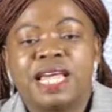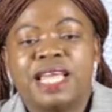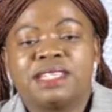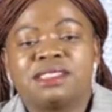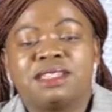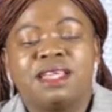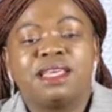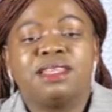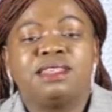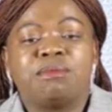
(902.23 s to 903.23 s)
next
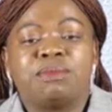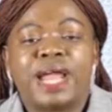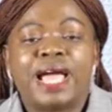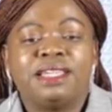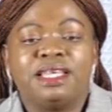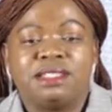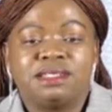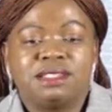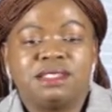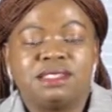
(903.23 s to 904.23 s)
thing in the
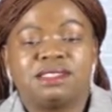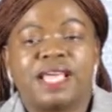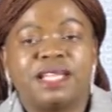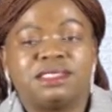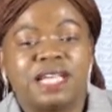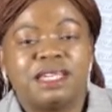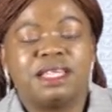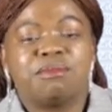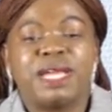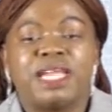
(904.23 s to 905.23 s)
planning stage and
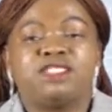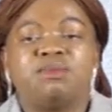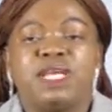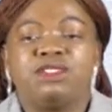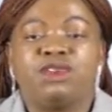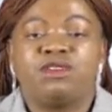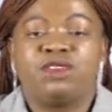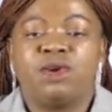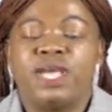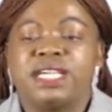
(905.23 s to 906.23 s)
the management of
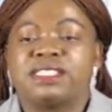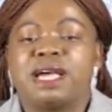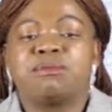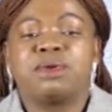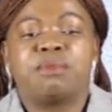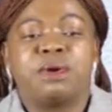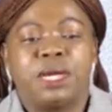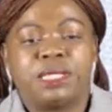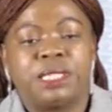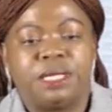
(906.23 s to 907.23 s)
your exam
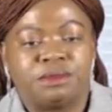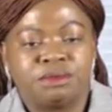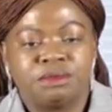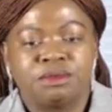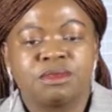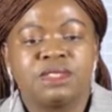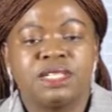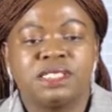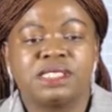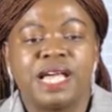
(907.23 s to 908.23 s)
preparation
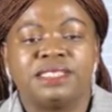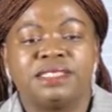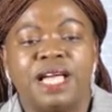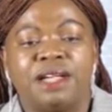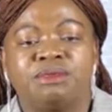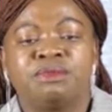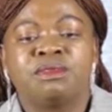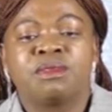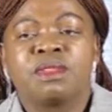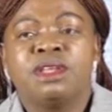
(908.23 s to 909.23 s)
is that
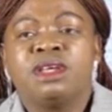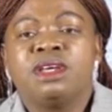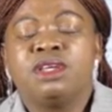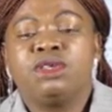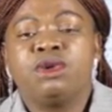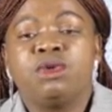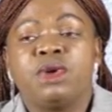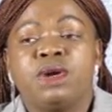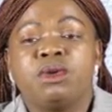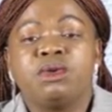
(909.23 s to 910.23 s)
you
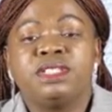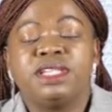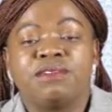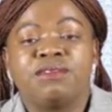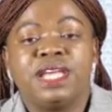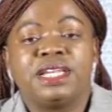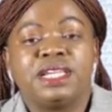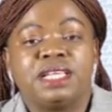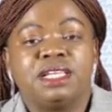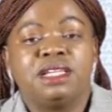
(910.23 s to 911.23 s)
will
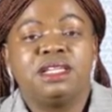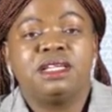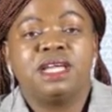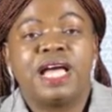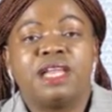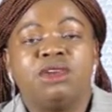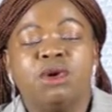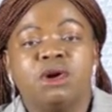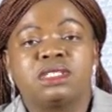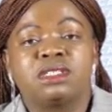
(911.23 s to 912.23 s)
definitely
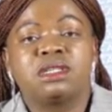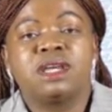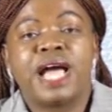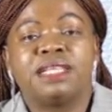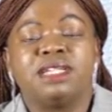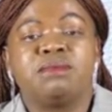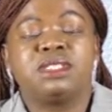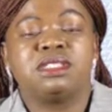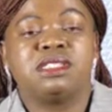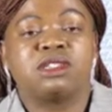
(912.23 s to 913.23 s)
not
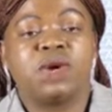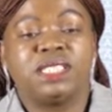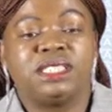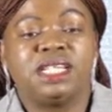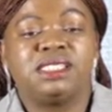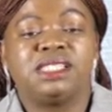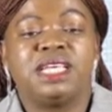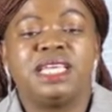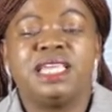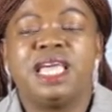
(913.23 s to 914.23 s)
attempt these questions
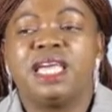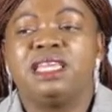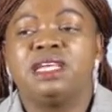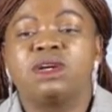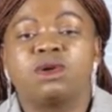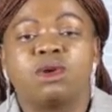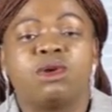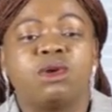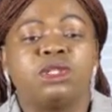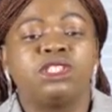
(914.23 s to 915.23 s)
in any
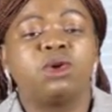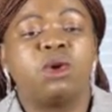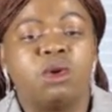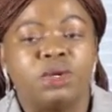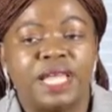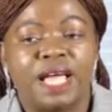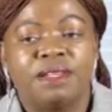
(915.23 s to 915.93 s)
chronological order.